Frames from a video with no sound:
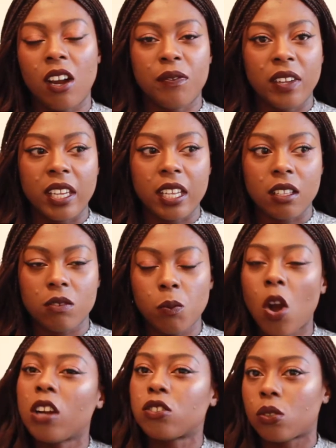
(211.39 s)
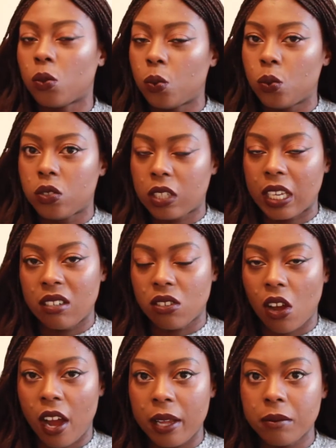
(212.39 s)
I think it works on all skin
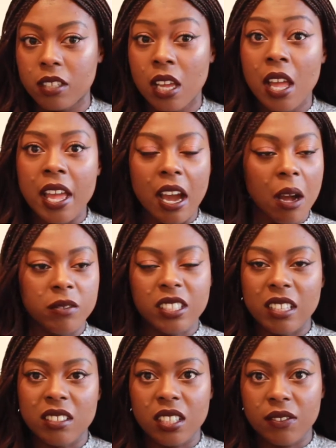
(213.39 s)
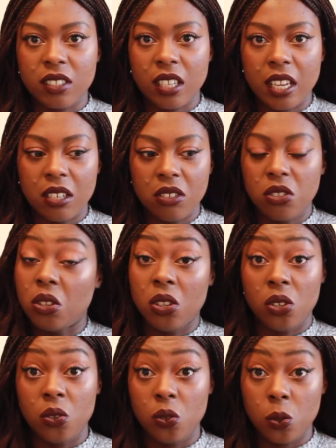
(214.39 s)
types, sensitive skin
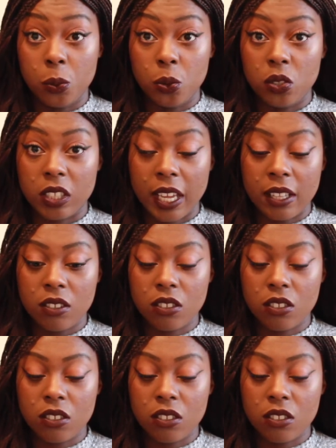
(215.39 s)
to normal skin.